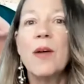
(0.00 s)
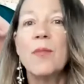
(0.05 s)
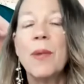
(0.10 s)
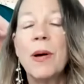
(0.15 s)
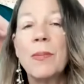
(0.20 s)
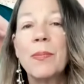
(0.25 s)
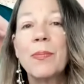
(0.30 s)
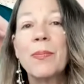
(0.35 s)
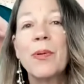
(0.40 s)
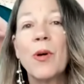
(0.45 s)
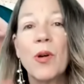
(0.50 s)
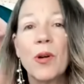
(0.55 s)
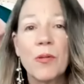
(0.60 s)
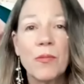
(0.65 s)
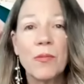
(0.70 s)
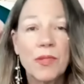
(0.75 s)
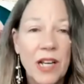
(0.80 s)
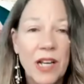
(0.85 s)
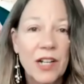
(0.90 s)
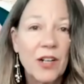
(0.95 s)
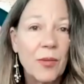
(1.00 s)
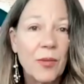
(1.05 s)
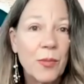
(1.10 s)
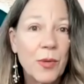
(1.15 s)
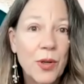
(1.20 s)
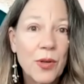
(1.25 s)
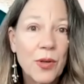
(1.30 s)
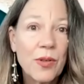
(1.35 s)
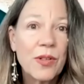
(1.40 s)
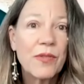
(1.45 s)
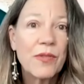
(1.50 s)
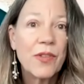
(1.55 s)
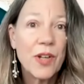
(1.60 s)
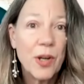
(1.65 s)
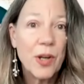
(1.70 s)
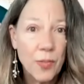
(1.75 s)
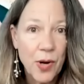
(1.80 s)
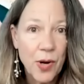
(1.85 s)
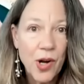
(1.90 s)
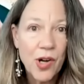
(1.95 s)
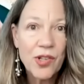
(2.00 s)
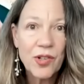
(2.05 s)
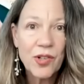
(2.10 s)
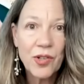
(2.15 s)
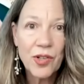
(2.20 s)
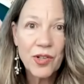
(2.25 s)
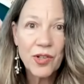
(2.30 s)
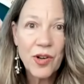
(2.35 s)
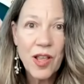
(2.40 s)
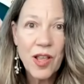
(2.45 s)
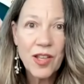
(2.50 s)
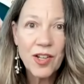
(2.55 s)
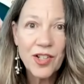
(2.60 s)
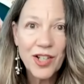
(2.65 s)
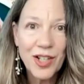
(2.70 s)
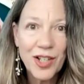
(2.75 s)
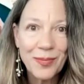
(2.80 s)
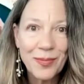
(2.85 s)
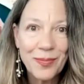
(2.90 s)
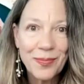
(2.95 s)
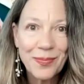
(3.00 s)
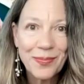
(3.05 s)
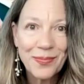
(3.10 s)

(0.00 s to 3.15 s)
but or sun or moon for your personal astrology.